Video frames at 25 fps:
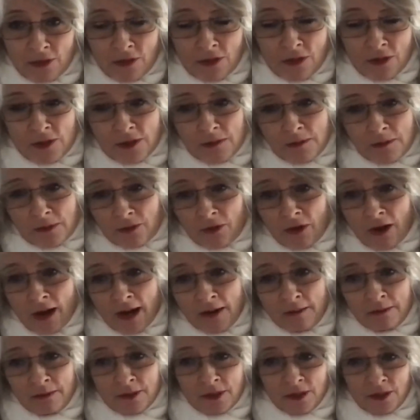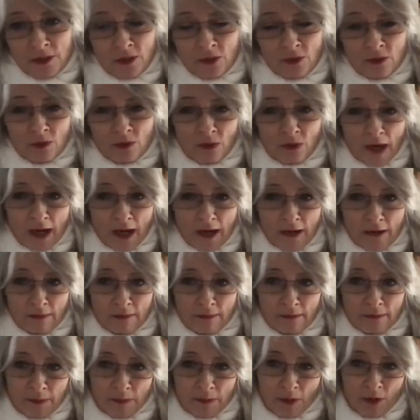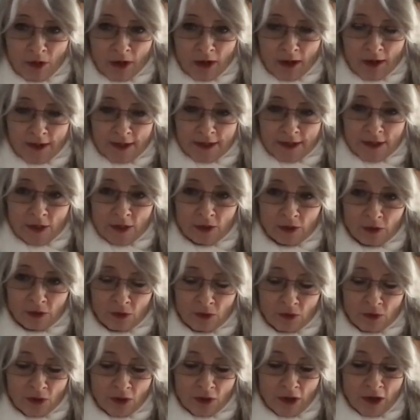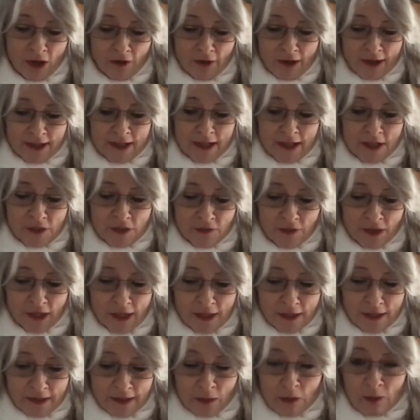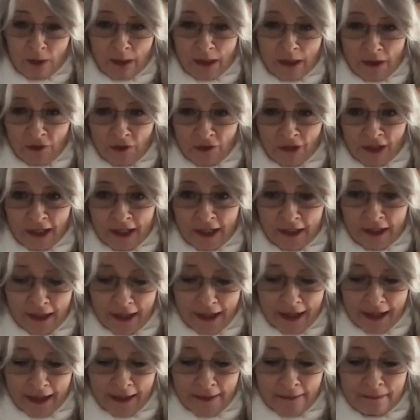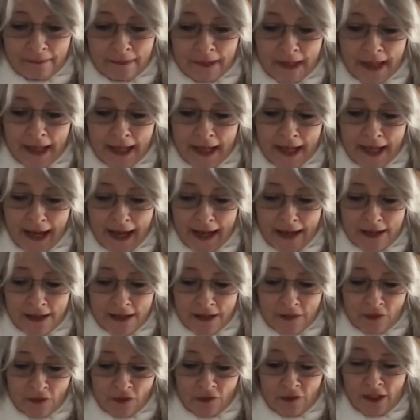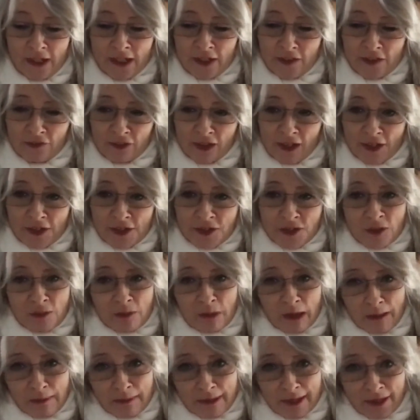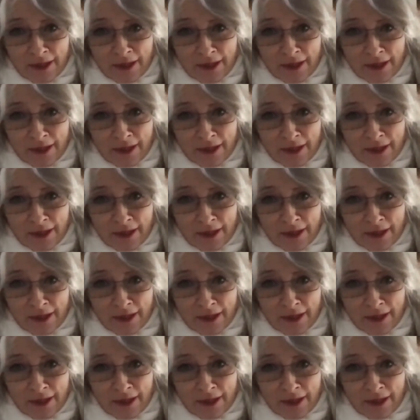sure you subscribe to the podcast on all your RSS feeds. That would be lovely. And if you're feeling flush, do buy